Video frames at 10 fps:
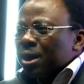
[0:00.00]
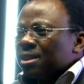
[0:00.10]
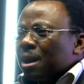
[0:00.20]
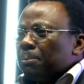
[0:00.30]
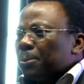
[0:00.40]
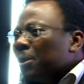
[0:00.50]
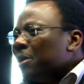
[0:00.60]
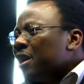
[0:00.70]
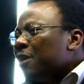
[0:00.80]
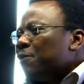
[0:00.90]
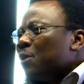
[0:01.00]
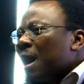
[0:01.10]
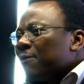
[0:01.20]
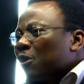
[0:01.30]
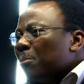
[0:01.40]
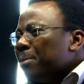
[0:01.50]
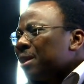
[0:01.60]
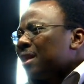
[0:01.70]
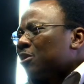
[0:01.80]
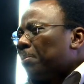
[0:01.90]
For example, if you have
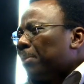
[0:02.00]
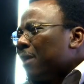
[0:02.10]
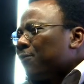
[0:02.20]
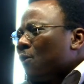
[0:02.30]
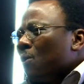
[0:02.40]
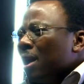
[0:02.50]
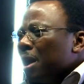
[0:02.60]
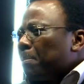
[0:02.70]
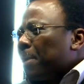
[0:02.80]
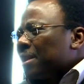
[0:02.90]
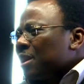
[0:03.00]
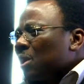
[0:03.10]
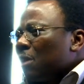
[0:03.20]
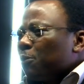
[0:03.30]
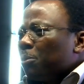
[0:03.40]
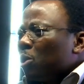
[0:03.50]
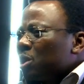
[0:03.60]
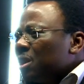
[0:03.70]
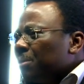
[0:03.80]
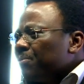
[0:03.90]
committed to play for a particular
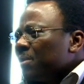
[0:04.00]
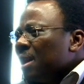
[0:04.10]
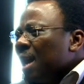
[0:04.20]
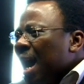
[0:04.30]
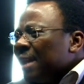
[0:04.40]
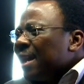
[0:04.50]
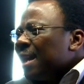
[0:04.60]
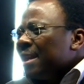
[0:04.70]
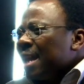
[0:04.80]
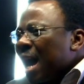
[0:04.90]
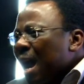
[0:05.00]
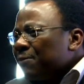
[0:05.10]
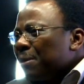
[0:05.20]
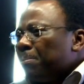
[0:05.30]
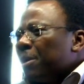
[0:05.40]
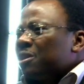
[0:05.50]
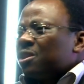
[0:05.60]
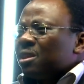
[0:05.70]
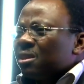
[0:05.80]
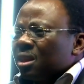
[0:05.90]
football team, and then they have a
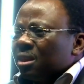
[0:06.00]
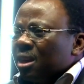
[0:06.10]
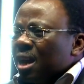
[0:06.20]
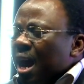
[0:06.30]
bad season,